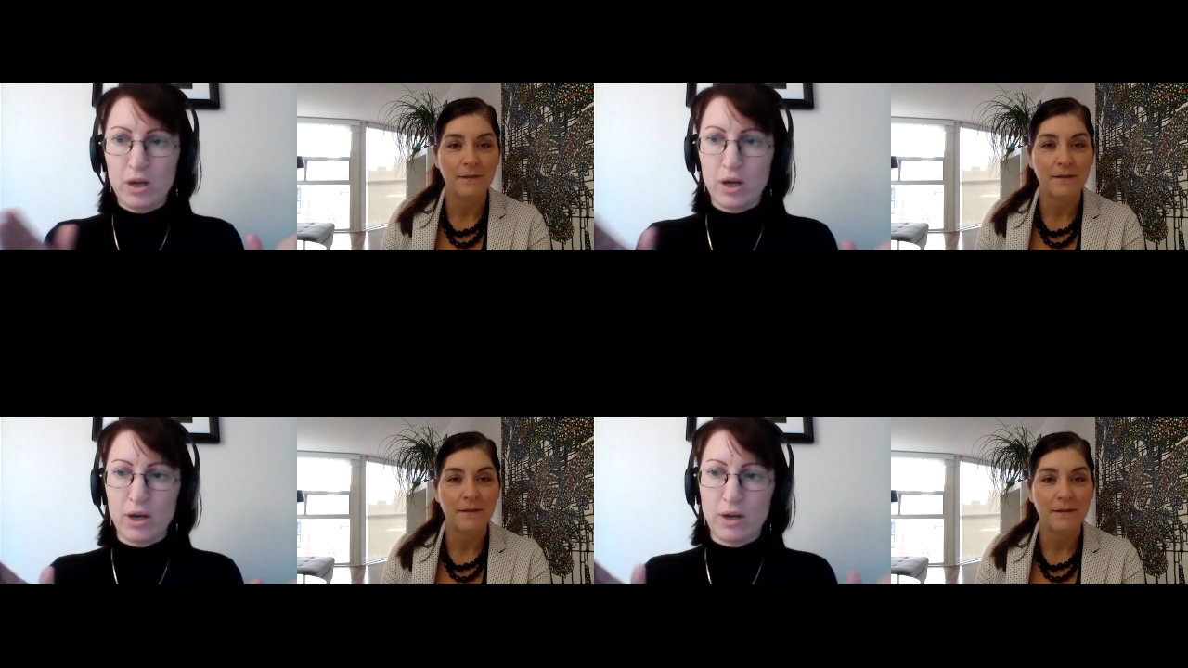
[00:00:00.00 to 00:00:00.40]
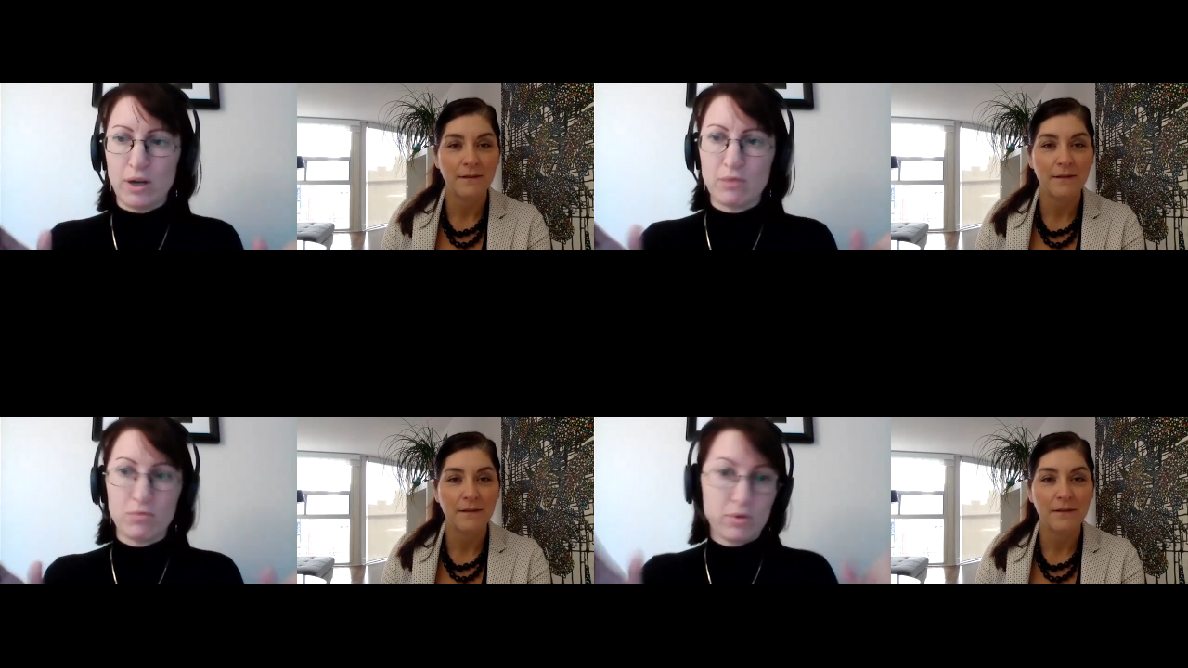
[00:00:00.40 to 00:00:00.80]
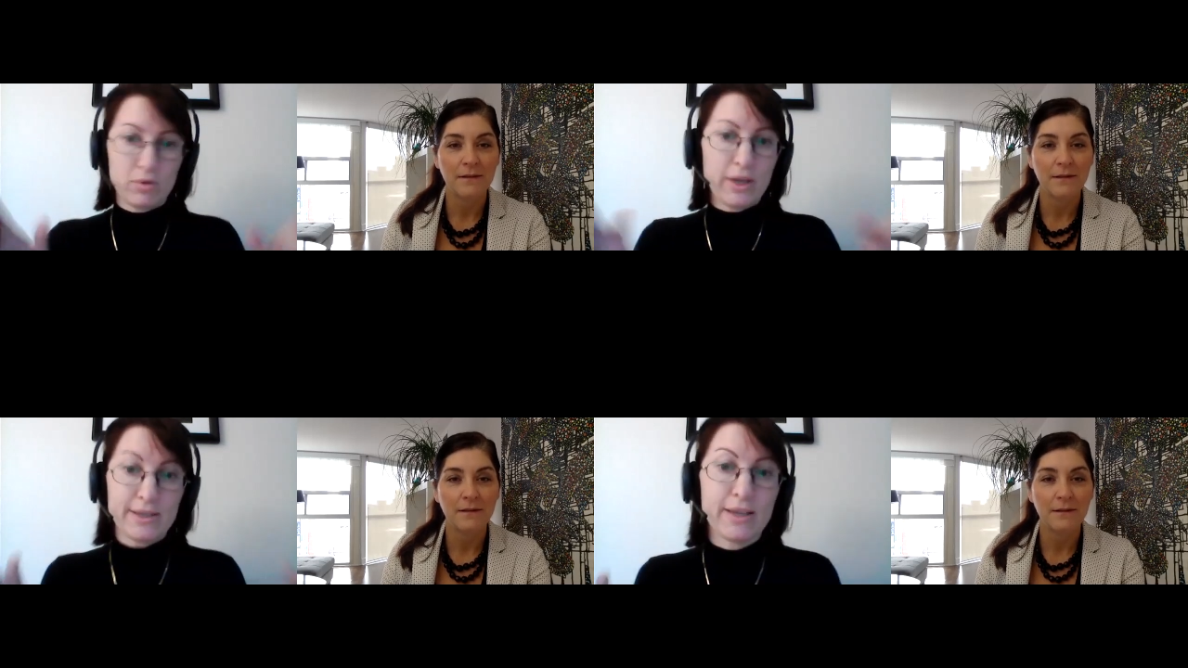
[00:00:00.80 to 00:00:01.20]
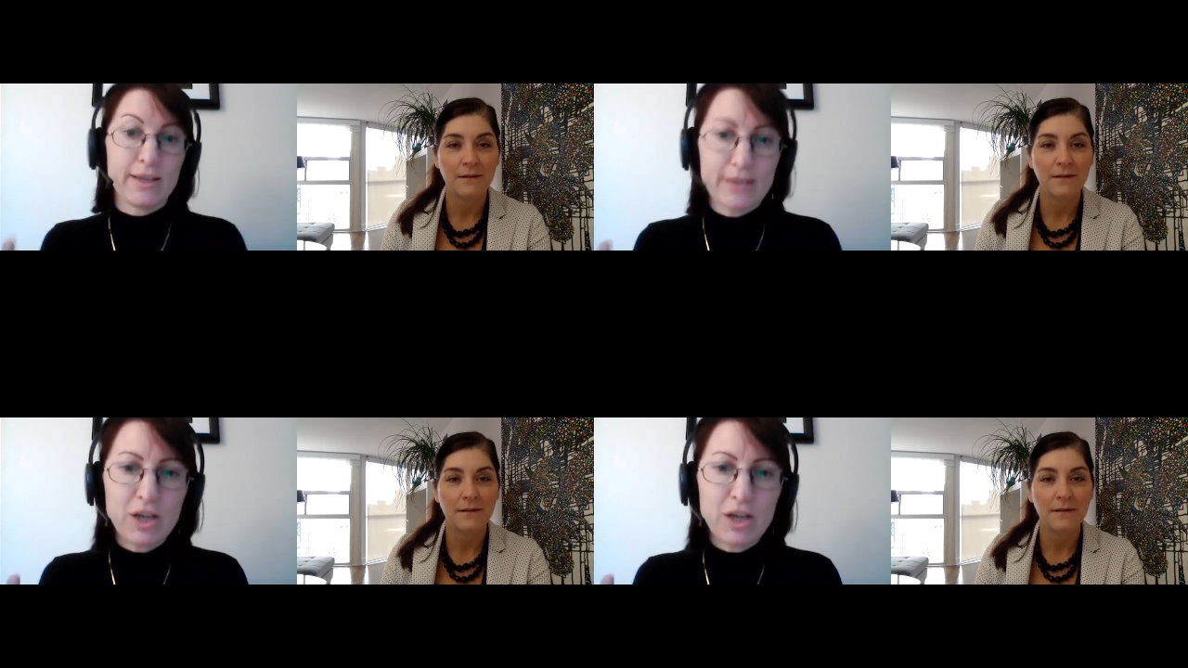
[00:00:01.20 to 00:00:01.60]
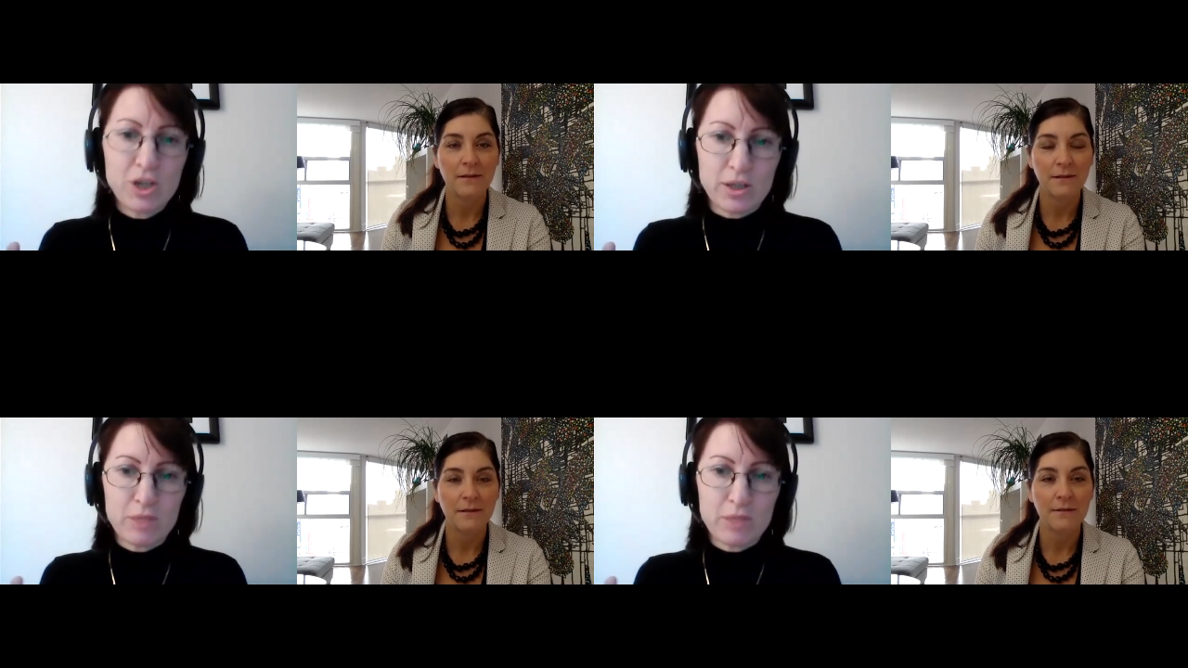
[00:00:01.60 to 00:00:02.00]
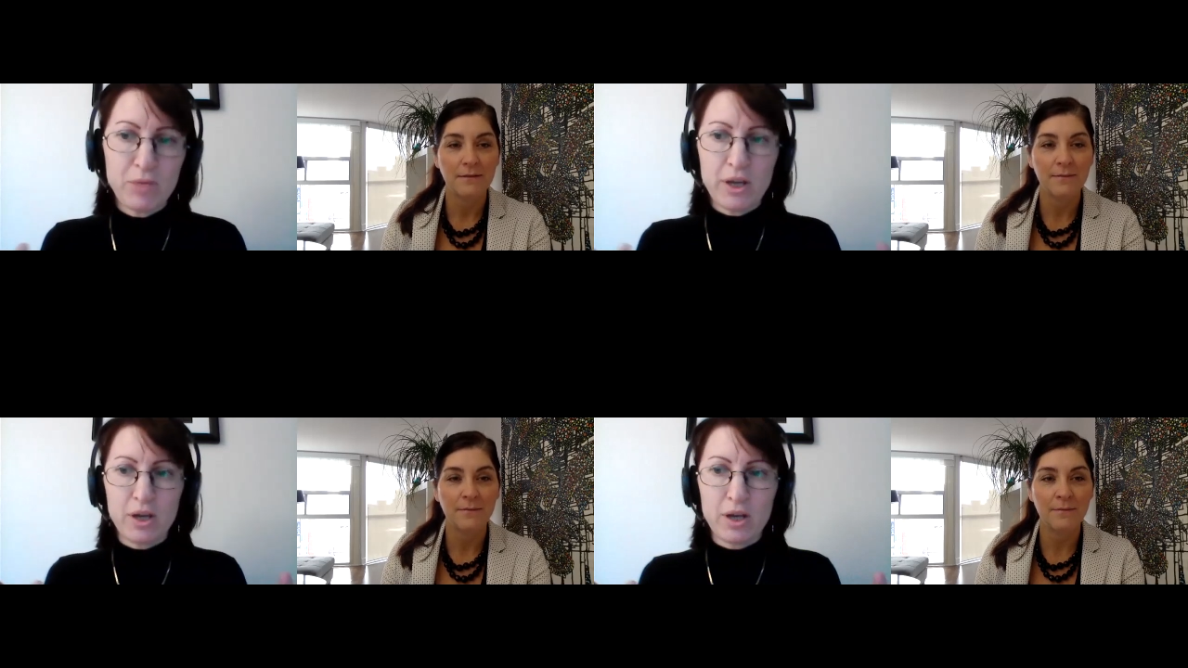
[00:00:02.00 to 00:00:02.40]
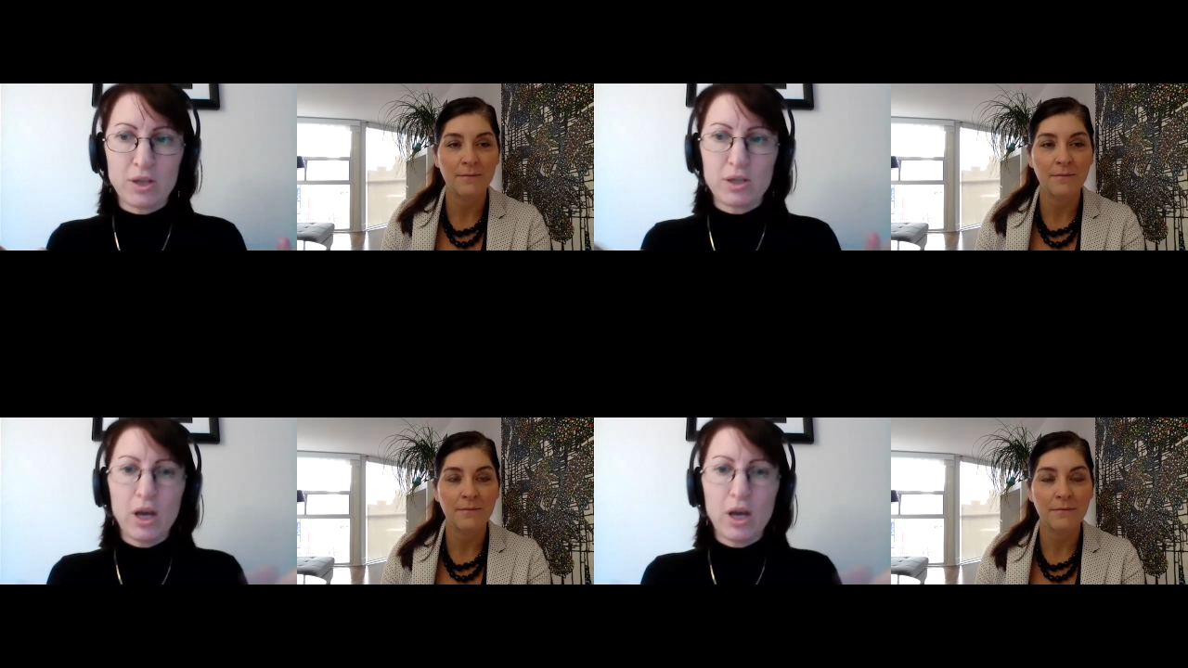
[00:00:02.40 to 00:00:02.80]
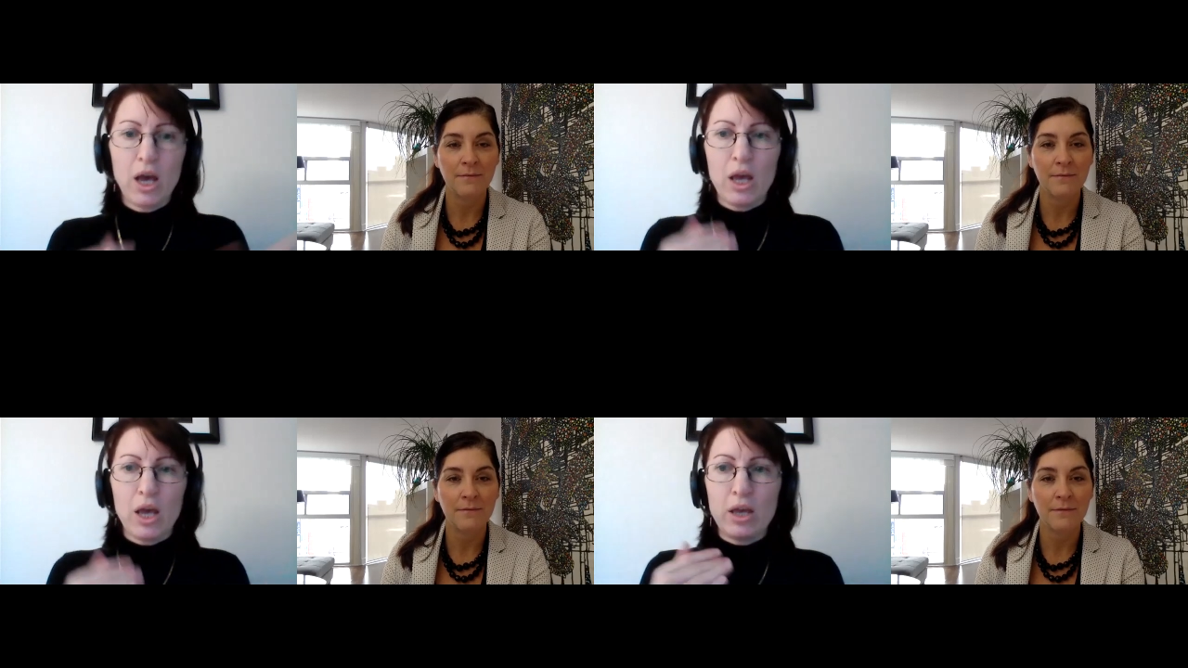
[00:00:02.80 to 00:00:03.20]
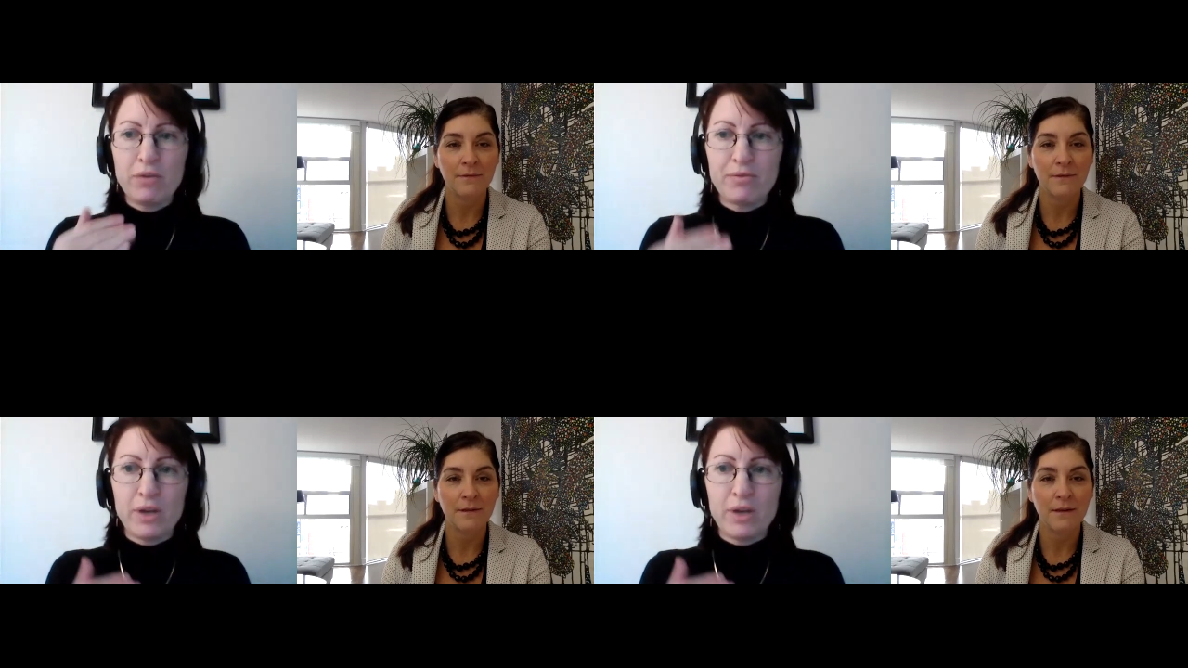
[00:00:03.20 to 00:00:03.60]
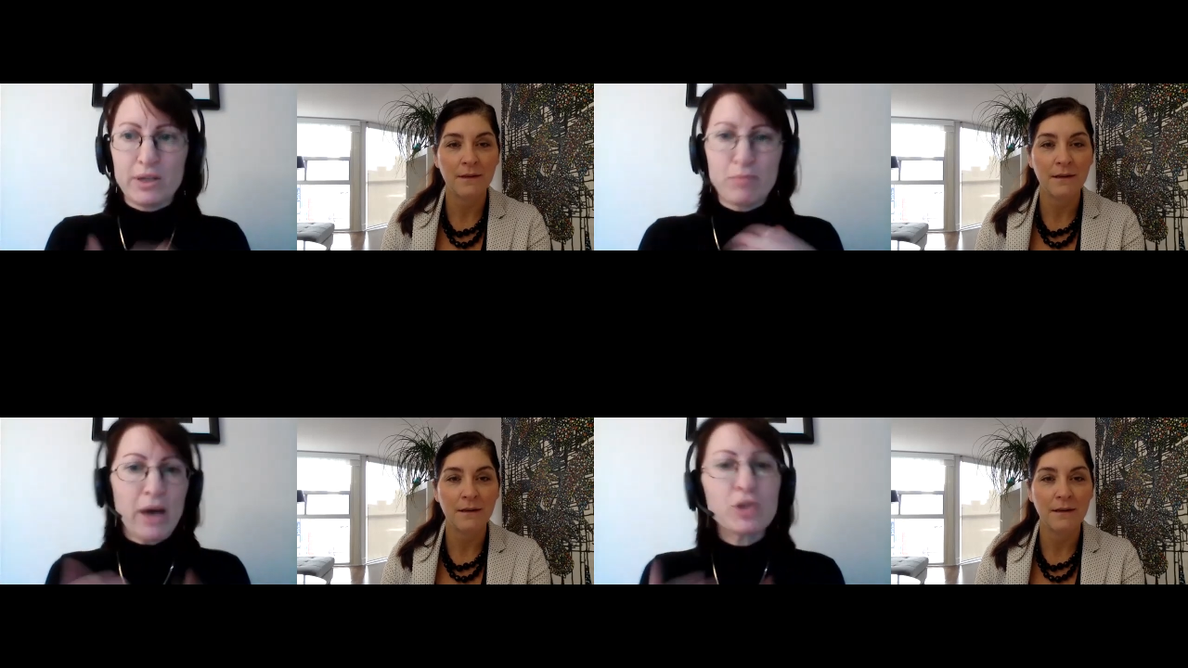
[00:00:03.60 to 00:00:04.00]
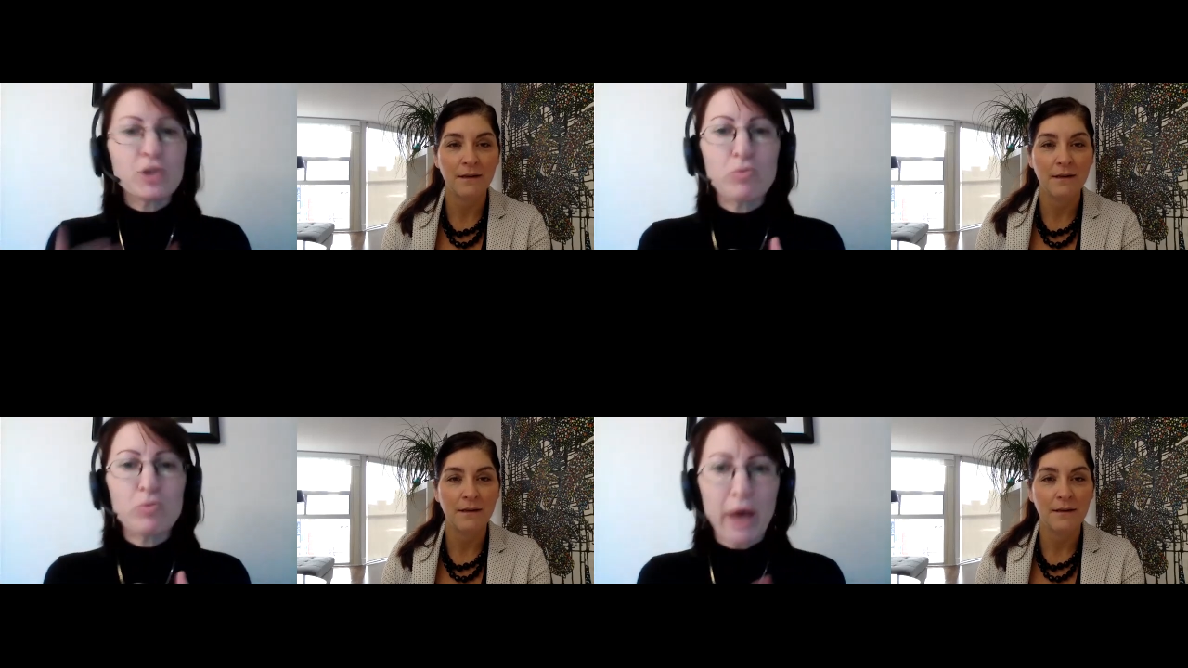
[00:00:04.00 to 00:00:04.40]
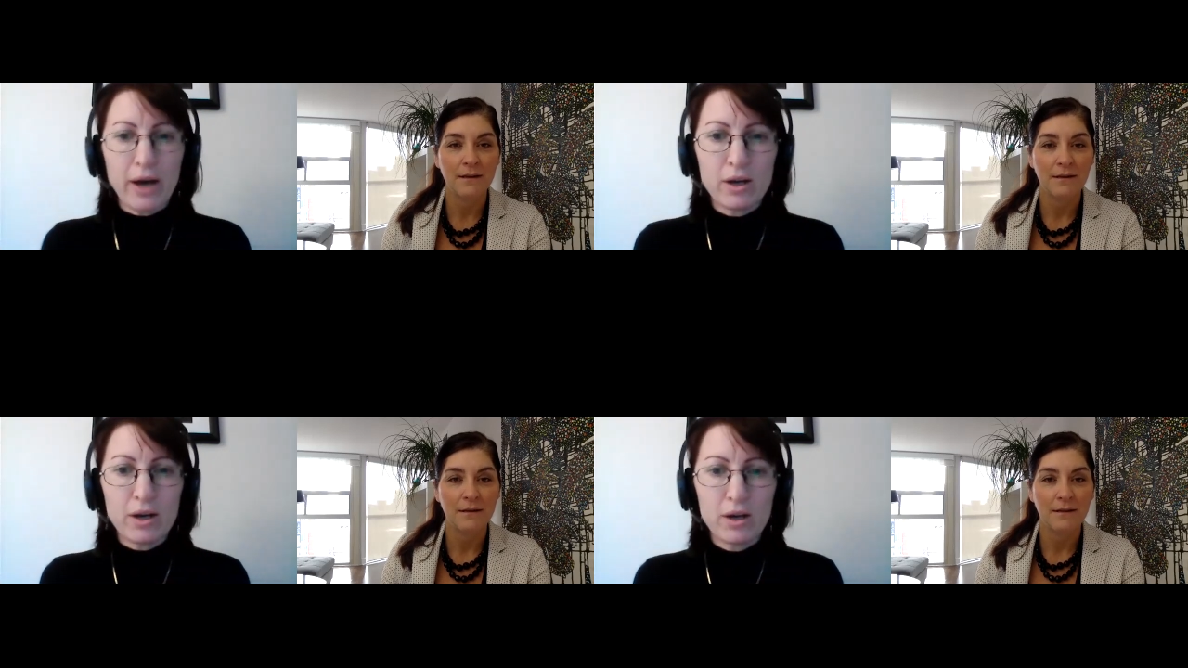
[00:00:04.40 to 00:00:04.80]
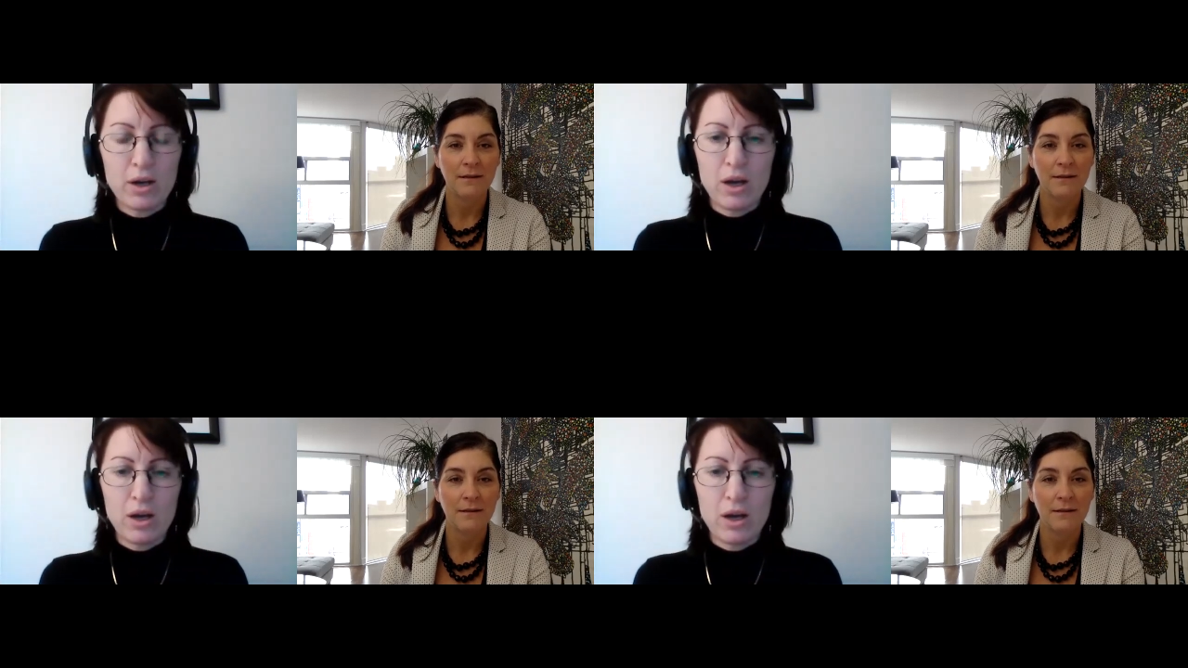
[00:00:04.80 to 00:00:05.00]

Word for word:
Speaker 1: uh let's say sessions, because if it's back to back,